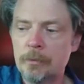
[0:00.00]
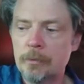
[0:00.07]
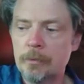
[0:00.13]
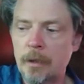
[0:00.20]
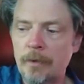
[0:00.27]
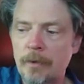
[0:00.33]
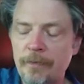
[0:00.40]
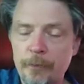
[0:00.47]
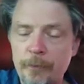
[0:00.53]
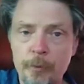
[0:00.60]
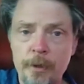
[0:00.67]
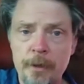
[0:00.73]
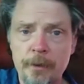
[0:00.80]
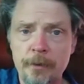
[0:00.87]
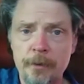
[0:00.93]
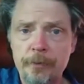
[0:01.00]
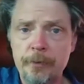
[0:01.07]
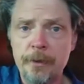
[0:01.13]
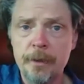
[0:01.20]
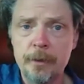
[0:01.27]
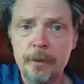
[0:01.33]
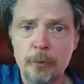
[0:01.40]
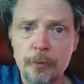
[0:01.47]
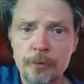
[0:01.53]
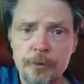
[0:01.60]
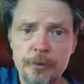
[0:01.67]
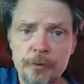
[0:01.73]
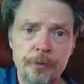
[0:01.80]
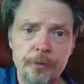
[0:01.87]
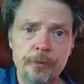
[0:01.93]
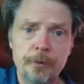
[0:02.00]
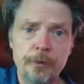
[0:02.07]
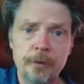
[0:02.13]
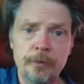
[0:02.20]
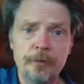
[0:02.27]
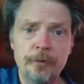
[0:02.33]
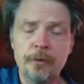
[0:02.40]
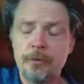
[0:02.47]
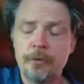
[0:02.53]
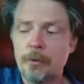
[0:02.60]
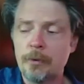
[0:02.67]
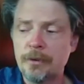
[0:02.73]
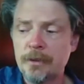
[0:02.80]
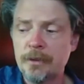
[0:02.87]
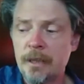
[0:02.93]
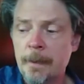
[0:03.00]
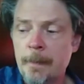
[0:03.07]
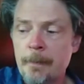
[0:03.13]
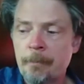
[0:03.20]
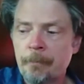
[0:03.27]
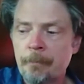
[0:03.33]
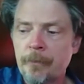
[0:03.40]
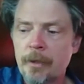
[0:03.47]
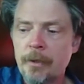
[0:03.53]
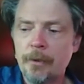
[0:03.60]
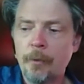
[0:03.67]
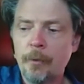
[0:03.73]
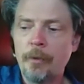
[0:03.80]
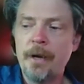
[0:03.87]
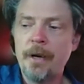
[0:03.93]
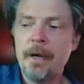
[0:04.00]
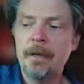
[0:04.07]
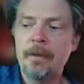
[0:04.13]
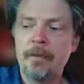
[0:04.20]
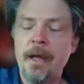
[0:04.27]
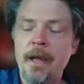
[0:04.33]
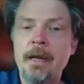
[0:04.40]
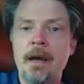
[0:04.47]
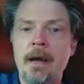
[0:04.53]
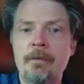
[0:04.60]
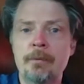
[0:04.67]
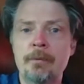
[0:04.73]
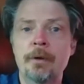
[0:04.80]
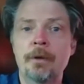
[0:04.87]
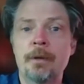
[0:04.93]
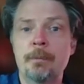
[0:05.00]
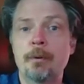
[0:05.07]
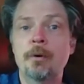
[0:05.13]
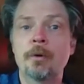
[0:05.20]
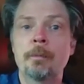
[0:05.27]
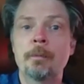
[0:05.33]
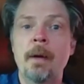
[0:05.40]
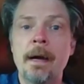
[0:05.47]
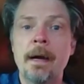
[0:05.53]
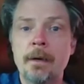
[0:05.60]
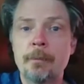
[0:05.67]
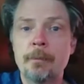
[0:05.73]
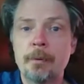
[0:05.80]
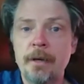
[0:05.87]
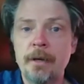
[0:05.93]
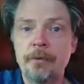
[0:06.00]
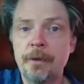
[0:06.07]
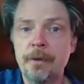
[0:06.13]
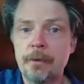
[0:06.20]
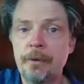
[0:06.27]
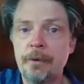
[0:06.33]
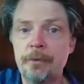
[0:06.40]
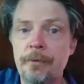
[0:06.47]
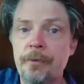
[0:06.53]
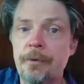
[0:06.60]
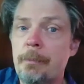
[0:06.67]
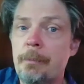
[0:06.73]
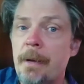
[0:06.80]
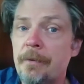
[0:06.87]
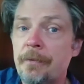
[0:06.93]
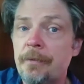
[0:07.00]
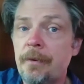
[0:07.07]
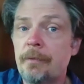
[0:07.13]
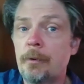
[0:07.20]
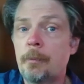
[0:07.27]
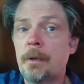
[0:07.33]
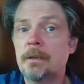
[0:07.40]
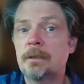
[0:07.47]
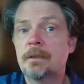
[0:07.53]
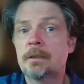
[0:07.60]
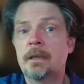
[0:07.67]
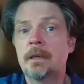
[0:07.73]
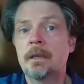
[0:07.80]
uh, food industry, grocers and, and C stores, you know, they they have really pulled back on price increases in the past several months.